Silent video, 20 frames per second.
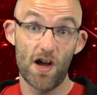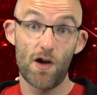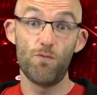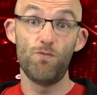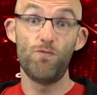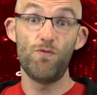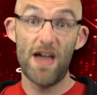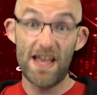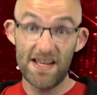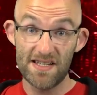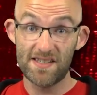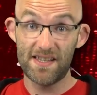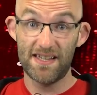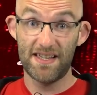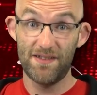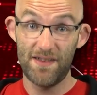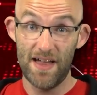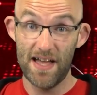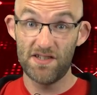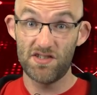a
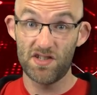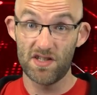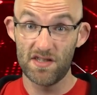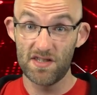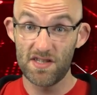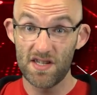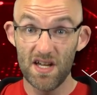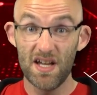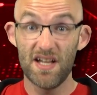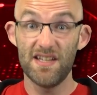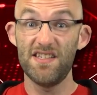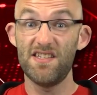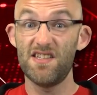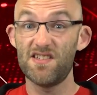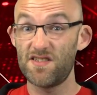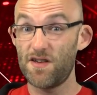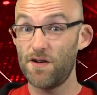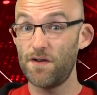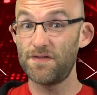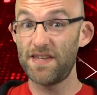wrestling legend, and he
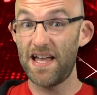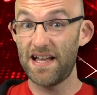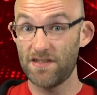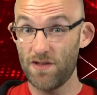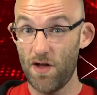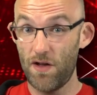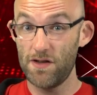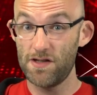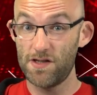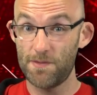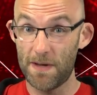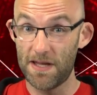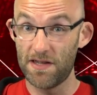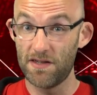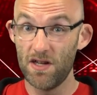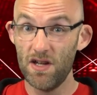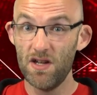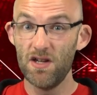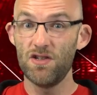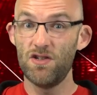deserves acknowledgement.